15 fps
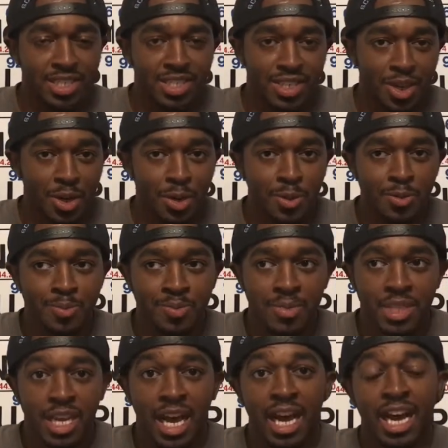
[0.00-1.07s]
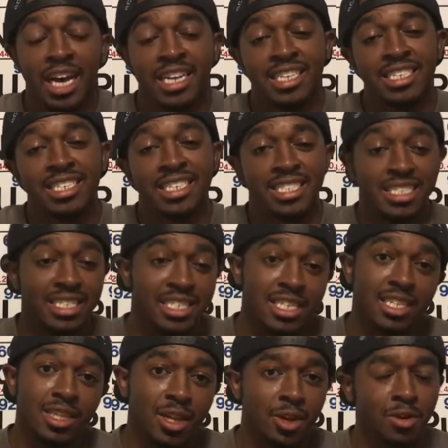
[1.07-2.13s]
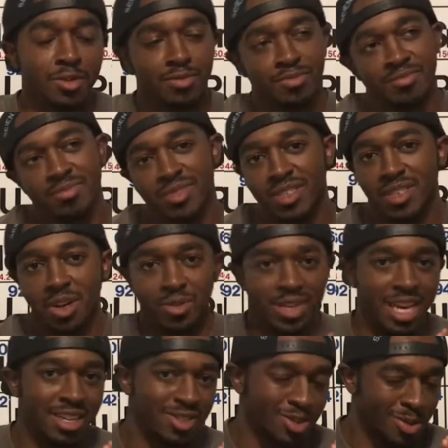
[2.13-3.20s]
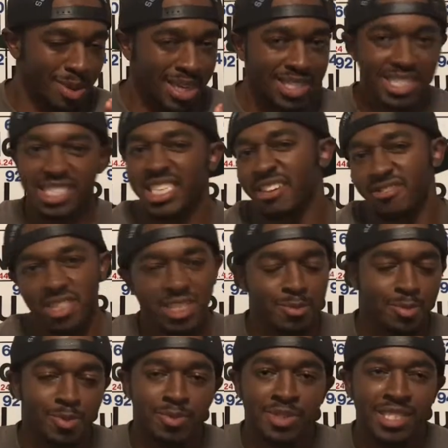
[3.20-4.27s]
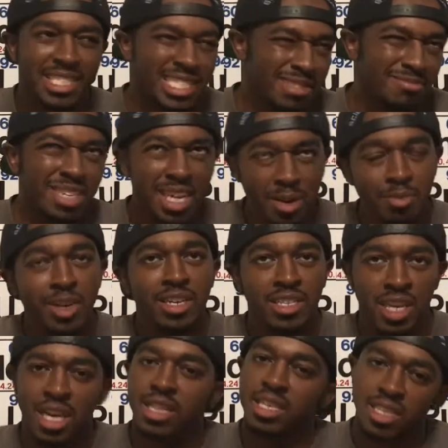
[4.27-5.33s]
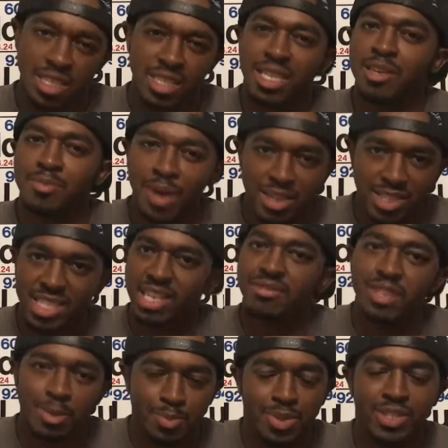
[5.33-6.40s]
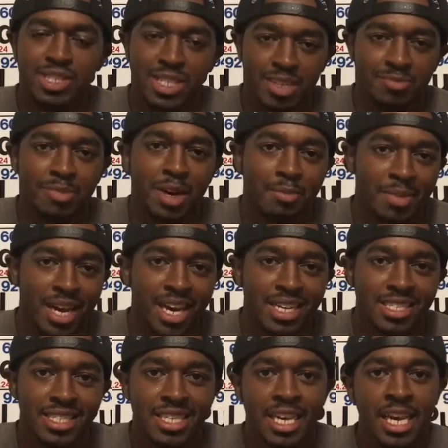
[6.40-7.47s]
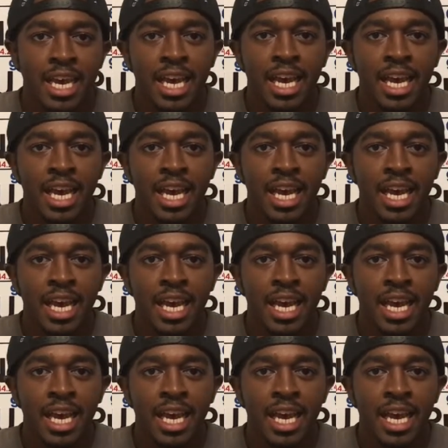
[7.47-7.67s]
So I need to deload, go down to about 70, I think he said about 70% of my max,